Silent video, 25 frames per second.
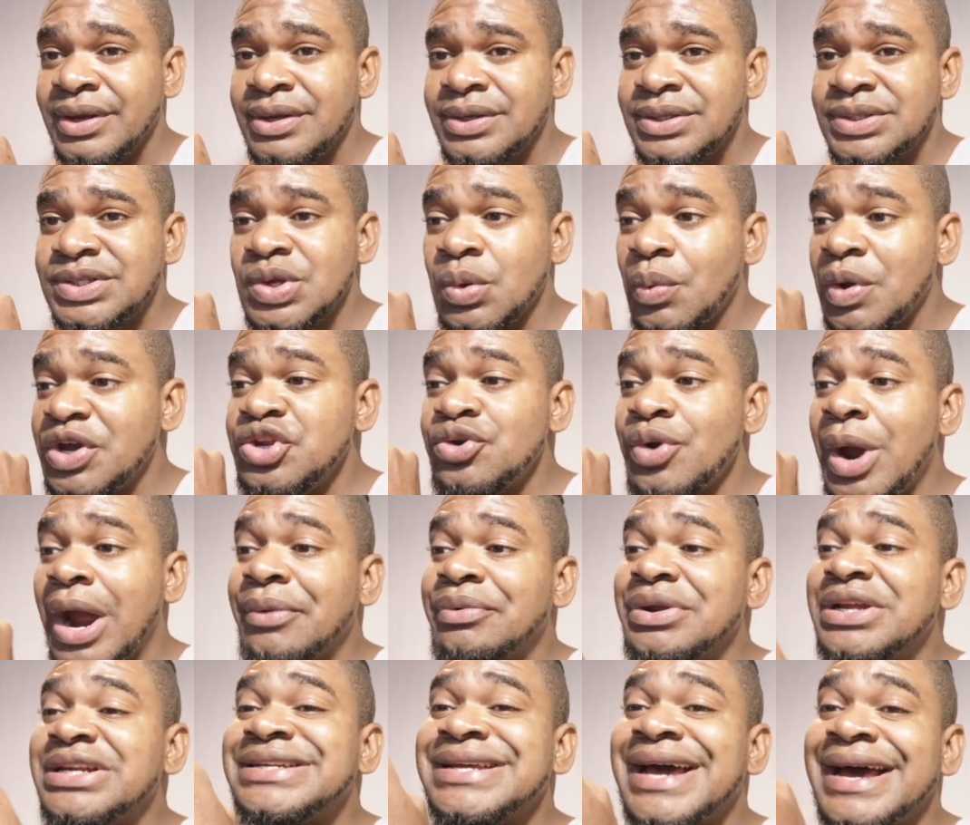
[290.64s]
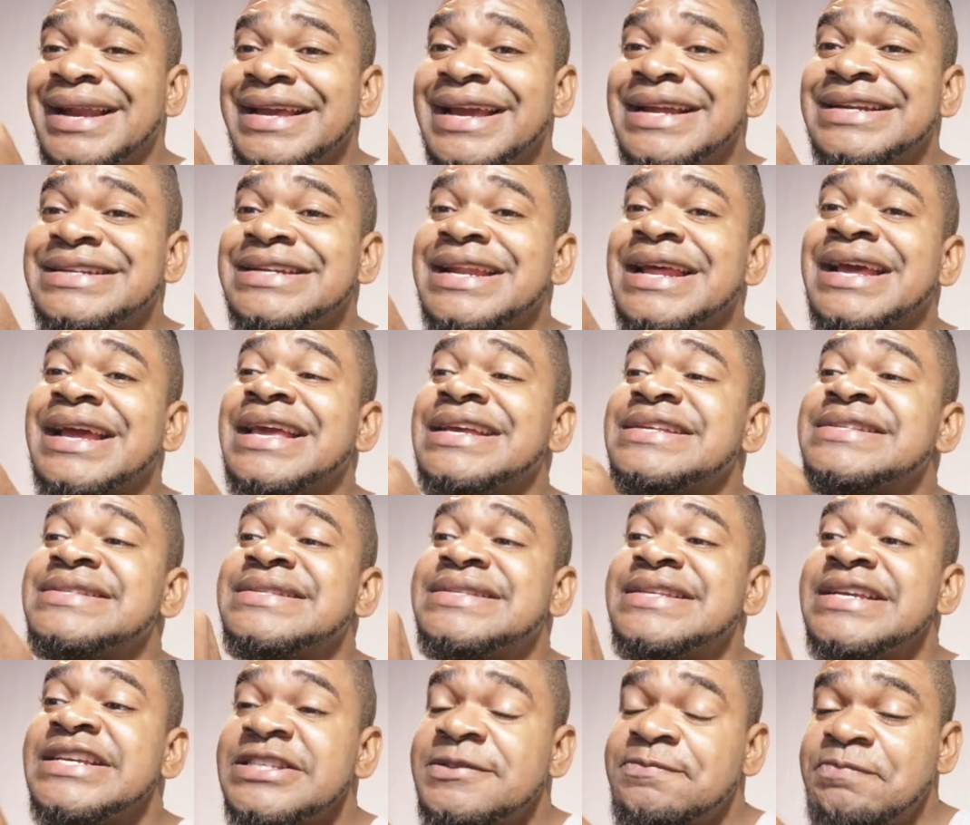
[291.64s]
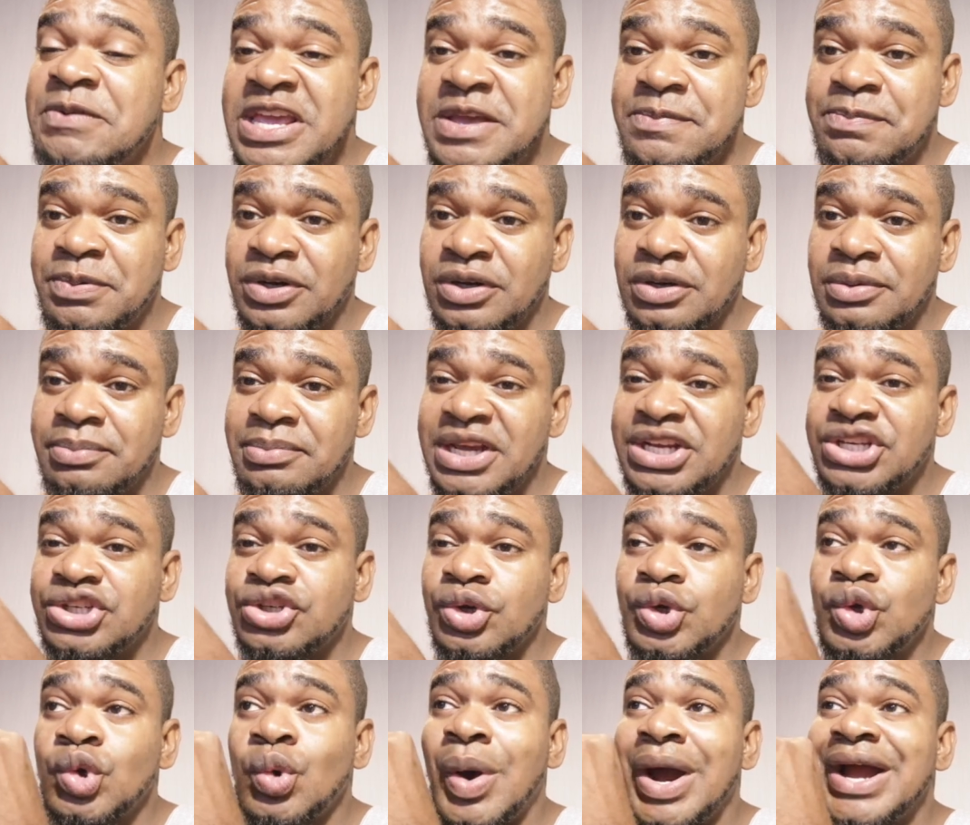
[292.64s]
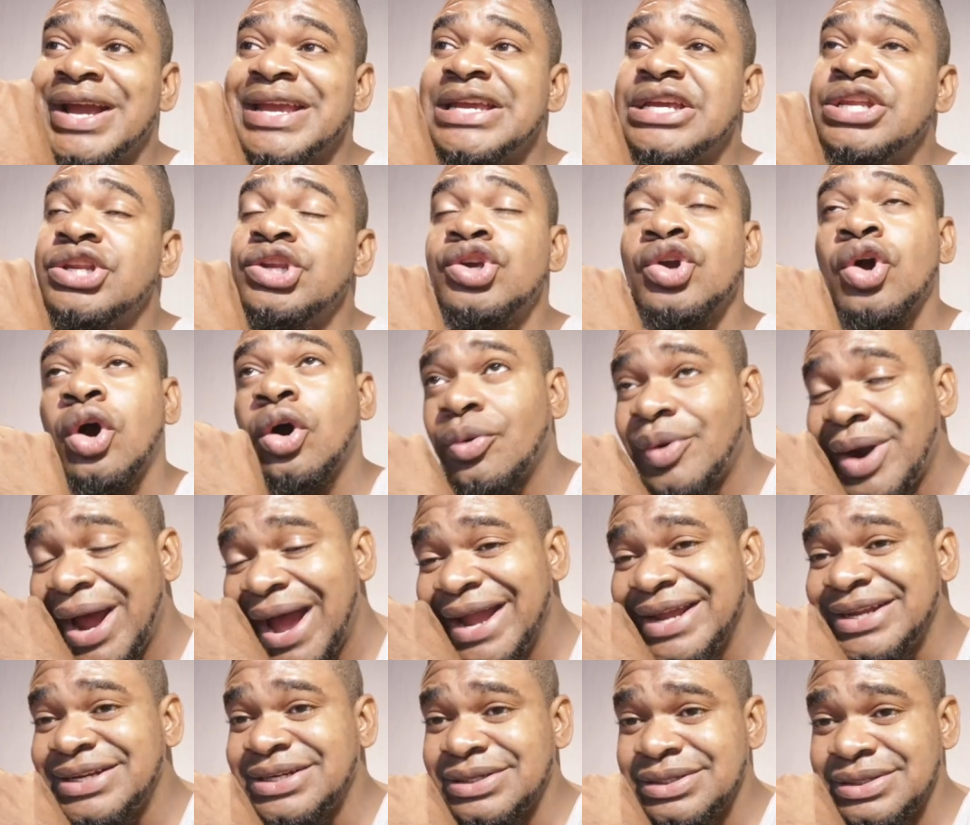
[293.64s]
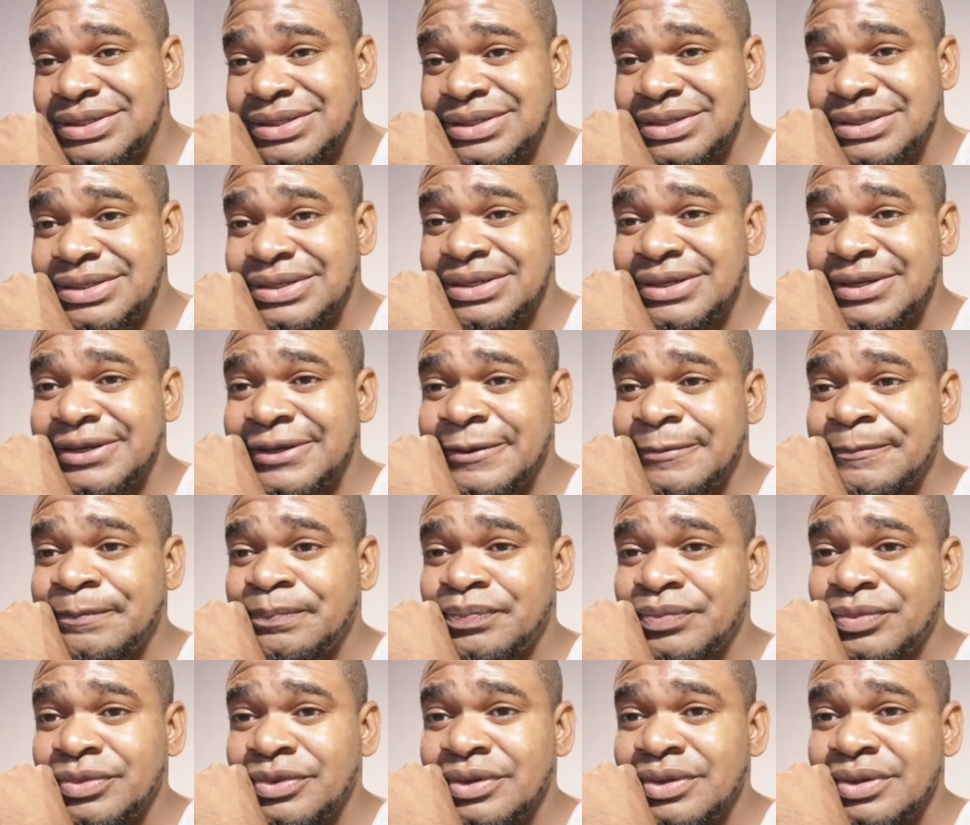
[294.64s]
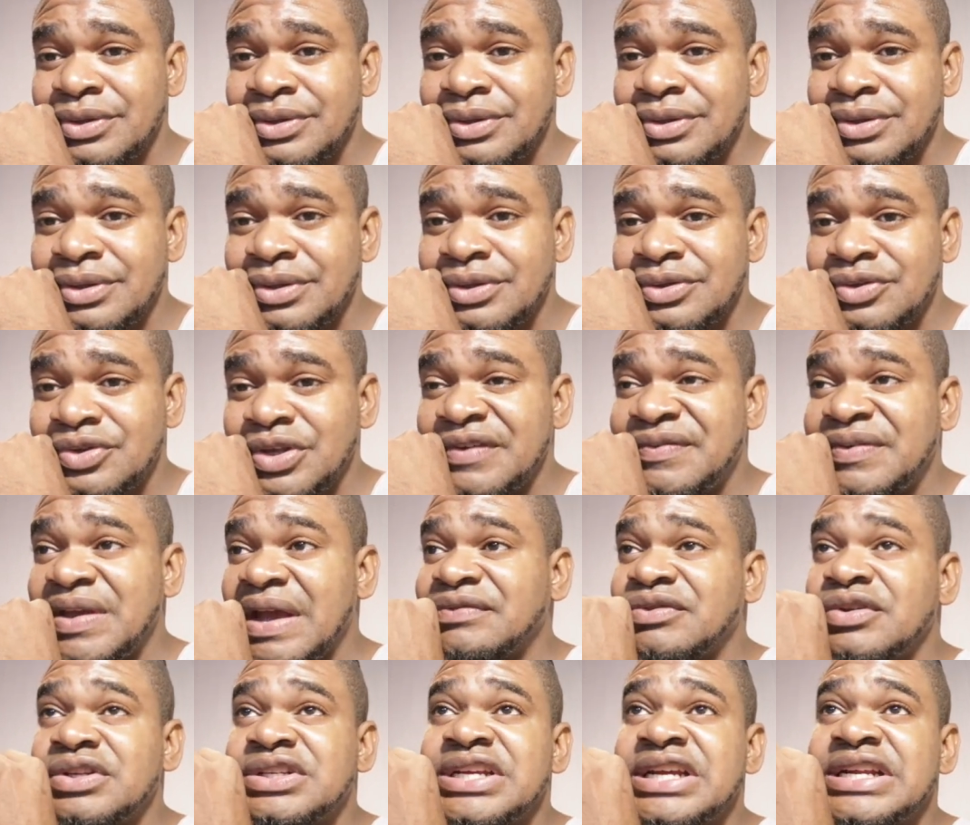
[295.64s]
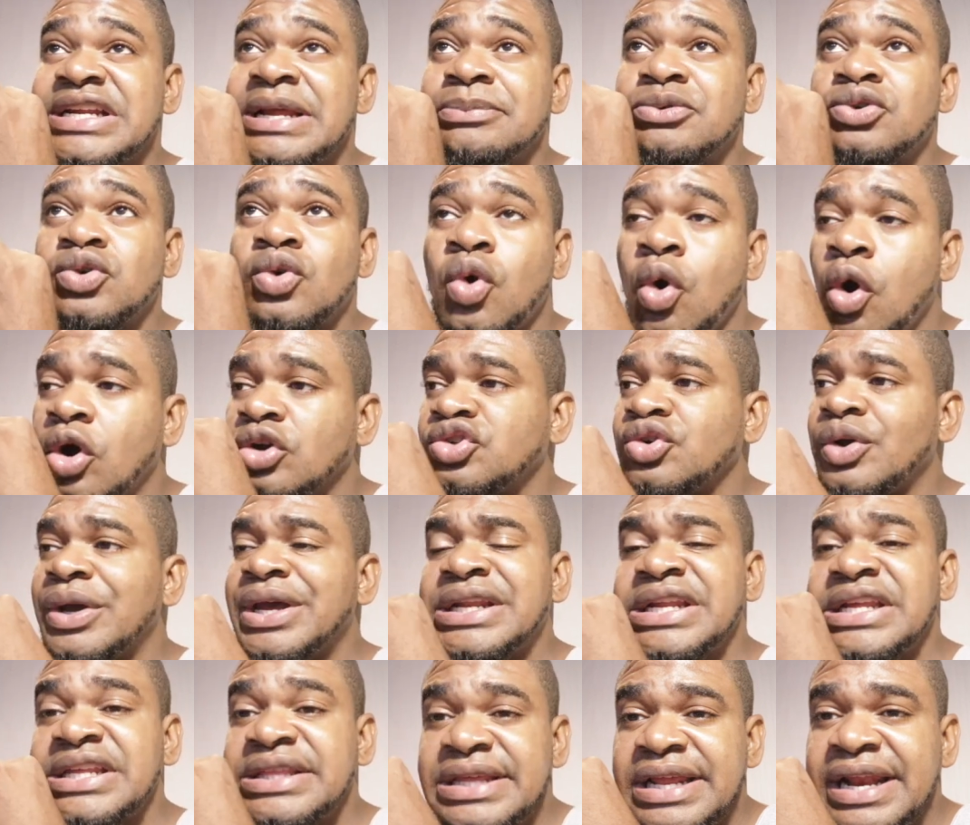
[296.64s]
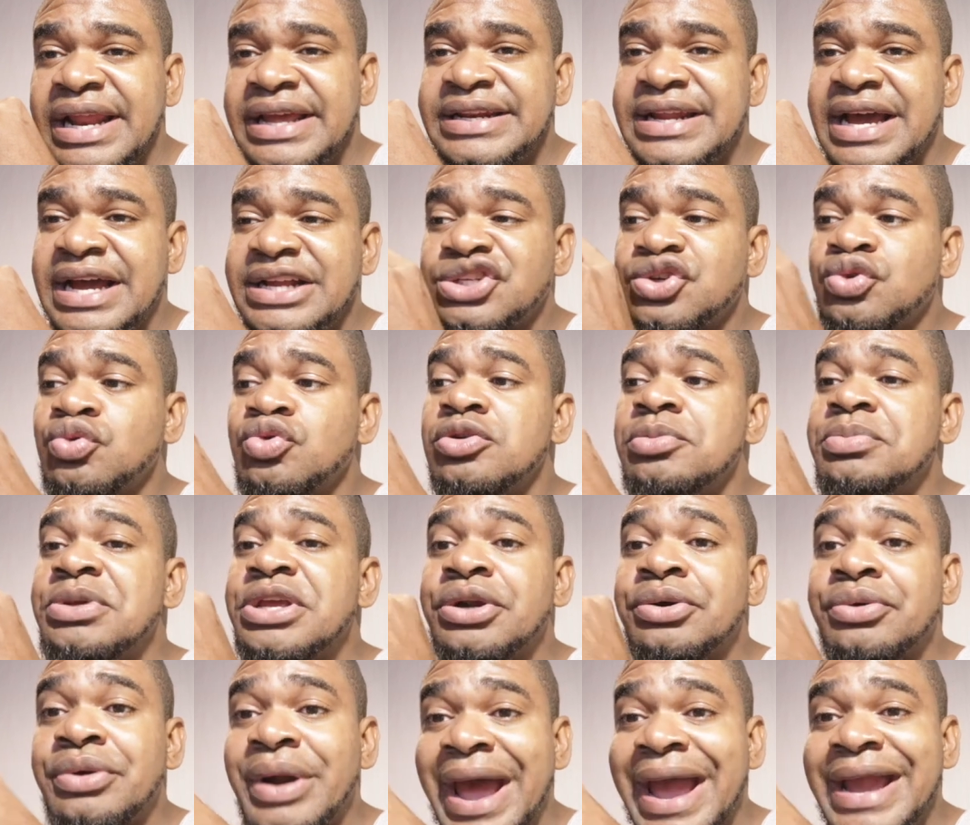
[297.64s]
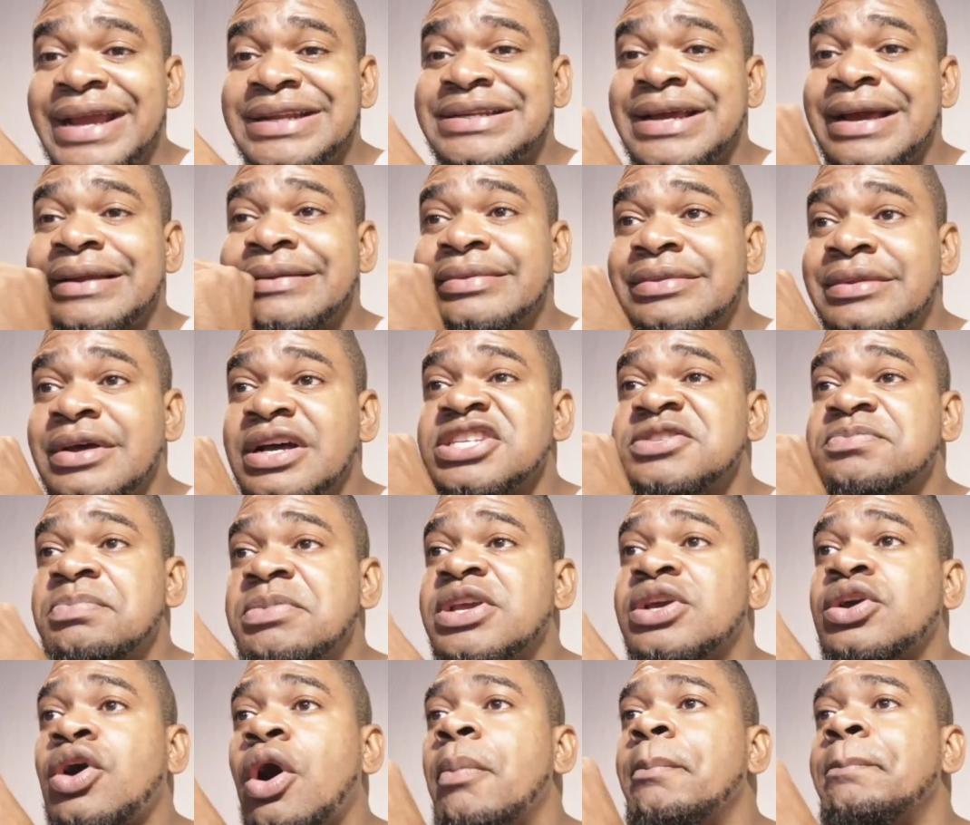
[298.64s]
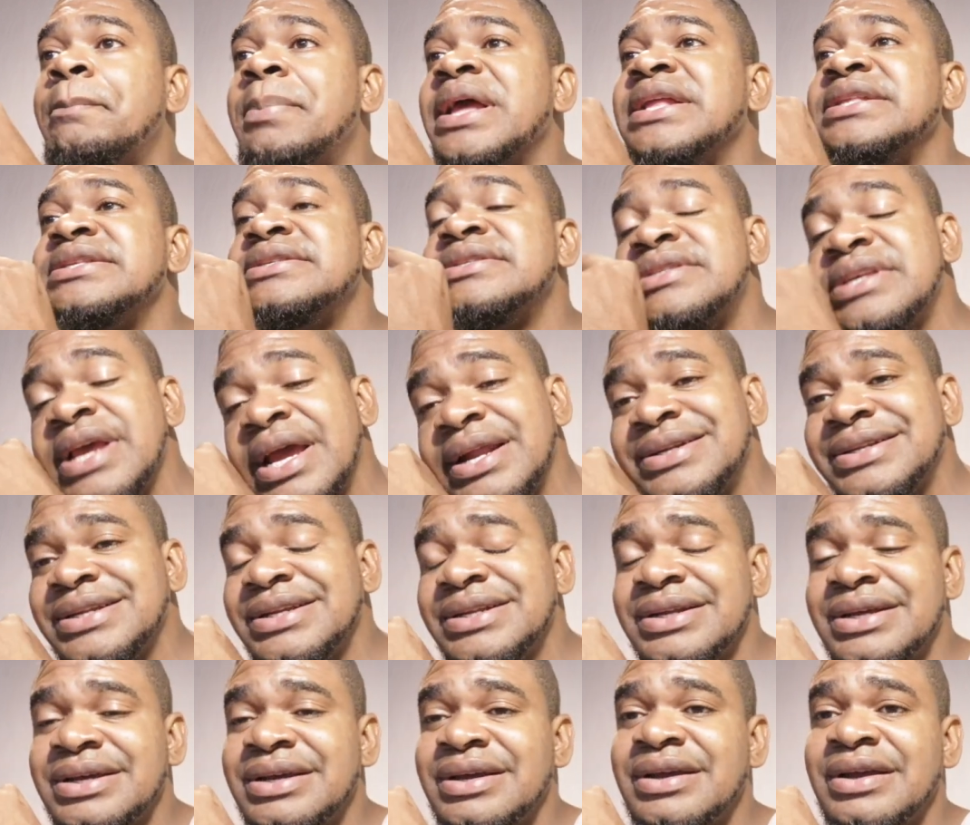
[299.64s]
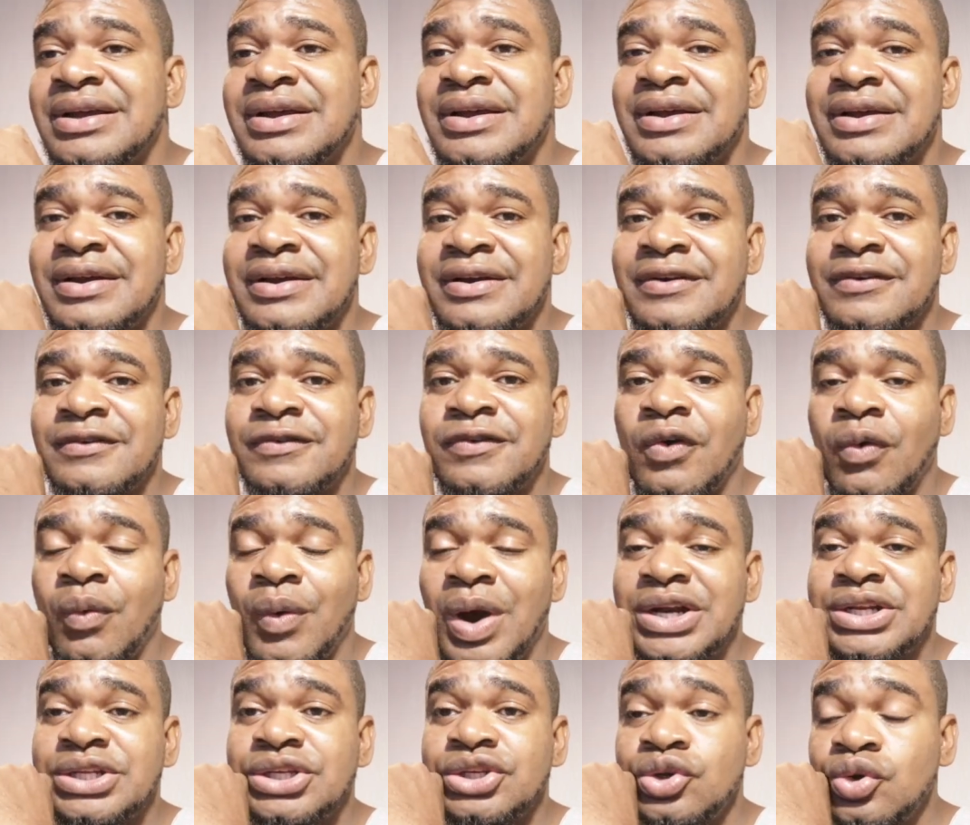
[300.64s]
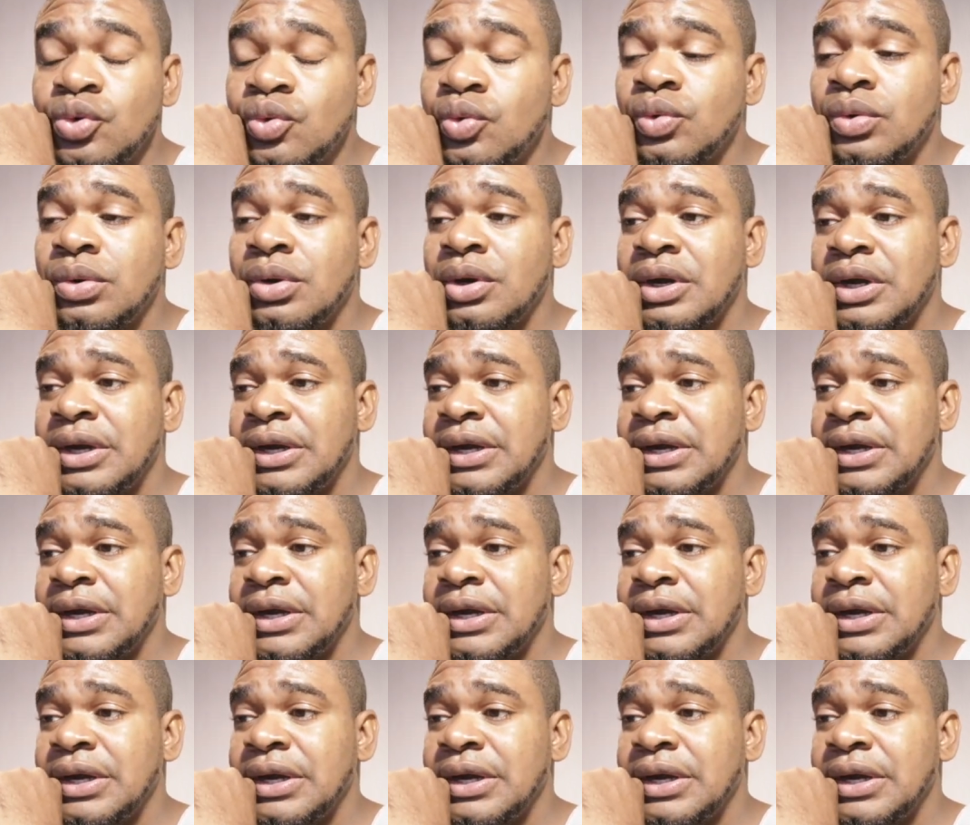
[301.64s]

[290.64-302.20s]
So when you are retaliating against these people, make sure you are in your right. So if you have to take them to court or anything like that, you will be right and thus be compensated for what you